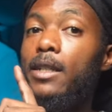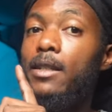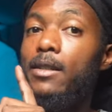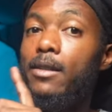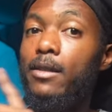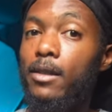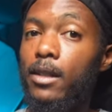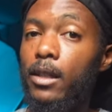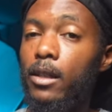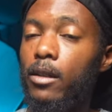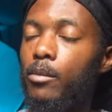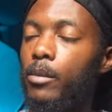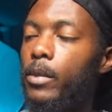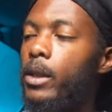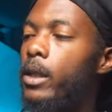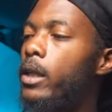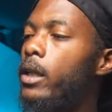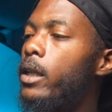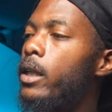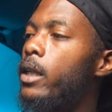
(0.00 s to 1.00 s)

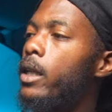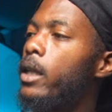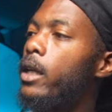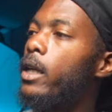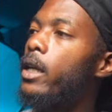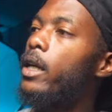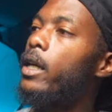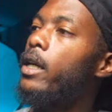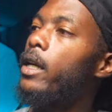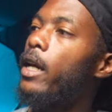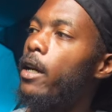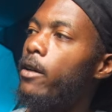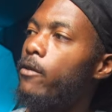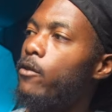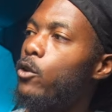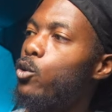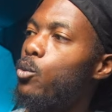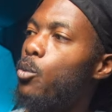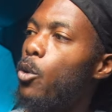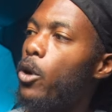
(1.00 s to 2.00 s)
Sigma
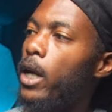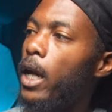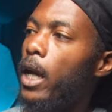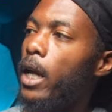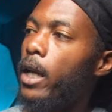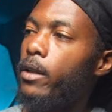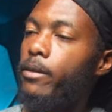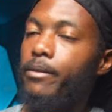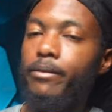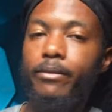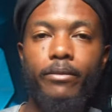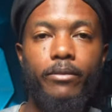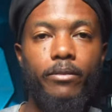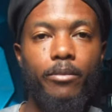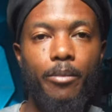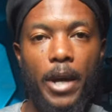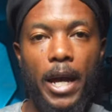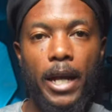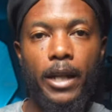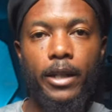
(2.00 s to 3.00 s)
f2.8
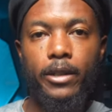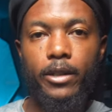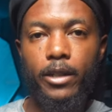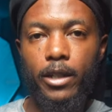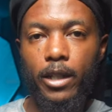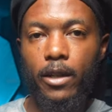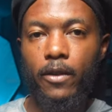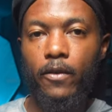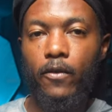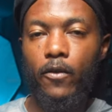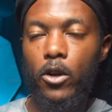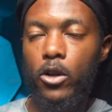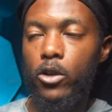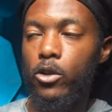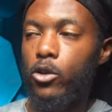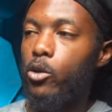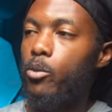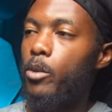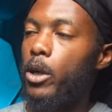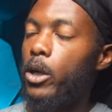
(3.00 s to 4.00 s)
balanced in
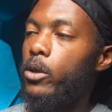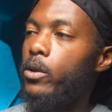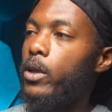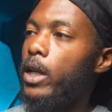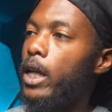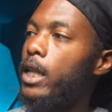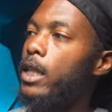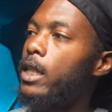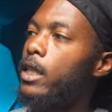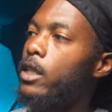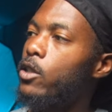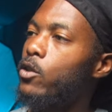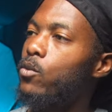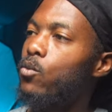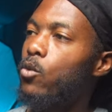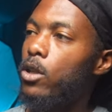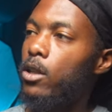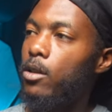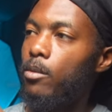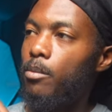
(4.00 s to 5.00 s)
vertical mode. And this is
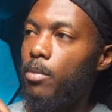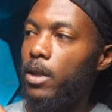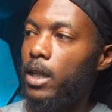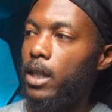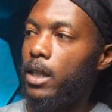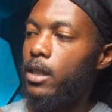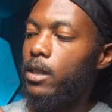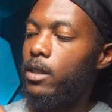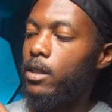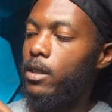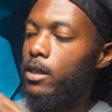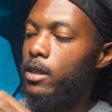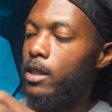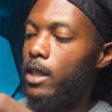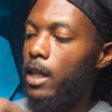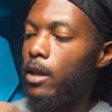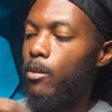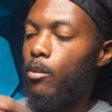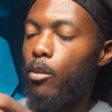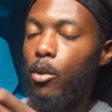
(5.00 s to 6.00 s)
one of the biggest
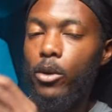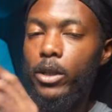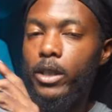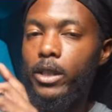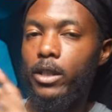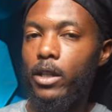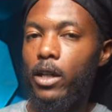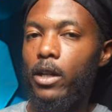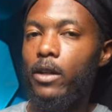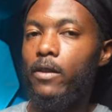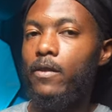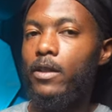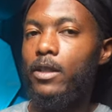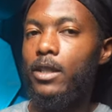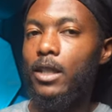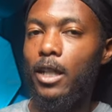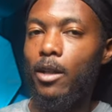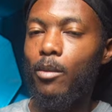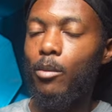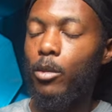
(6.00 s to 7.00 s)
selling points of
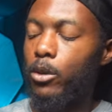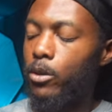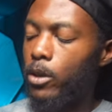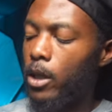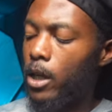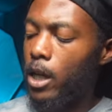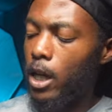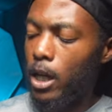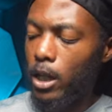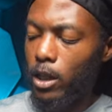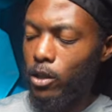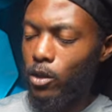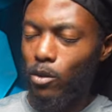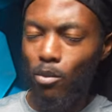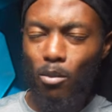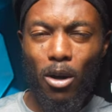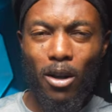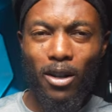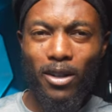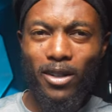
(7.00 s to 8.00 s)
this gimbal. It's
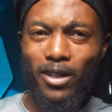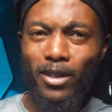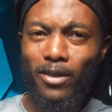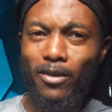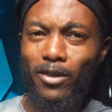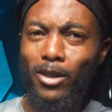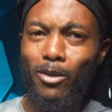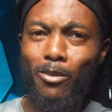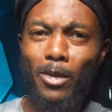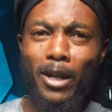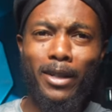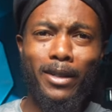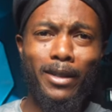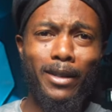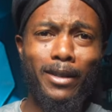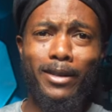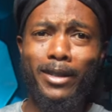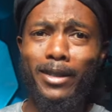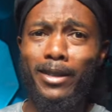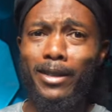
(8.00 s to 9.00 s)
small enough to
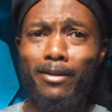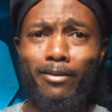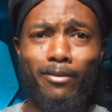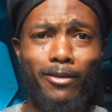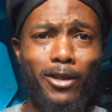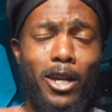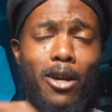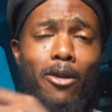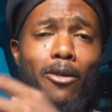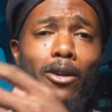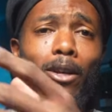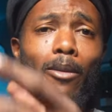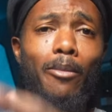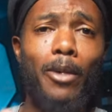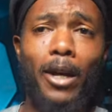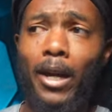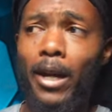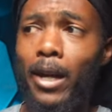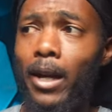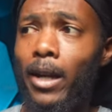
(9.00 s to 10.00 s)
basically carry in a
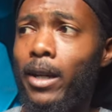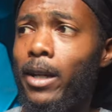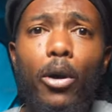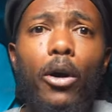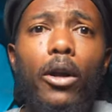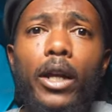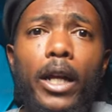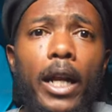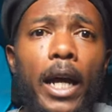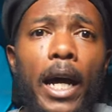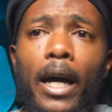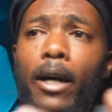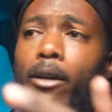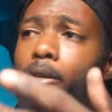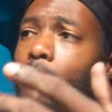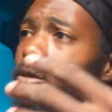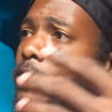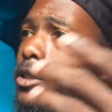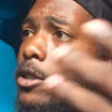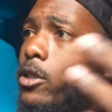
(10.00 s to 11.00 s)
bag, pull it
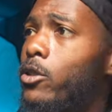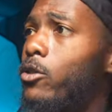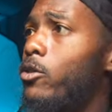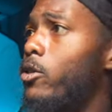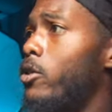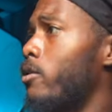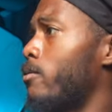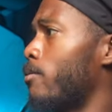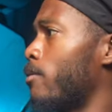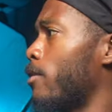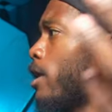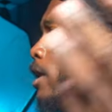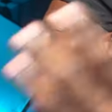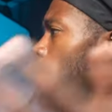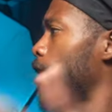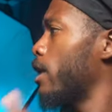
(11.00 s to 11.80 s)
out, get you some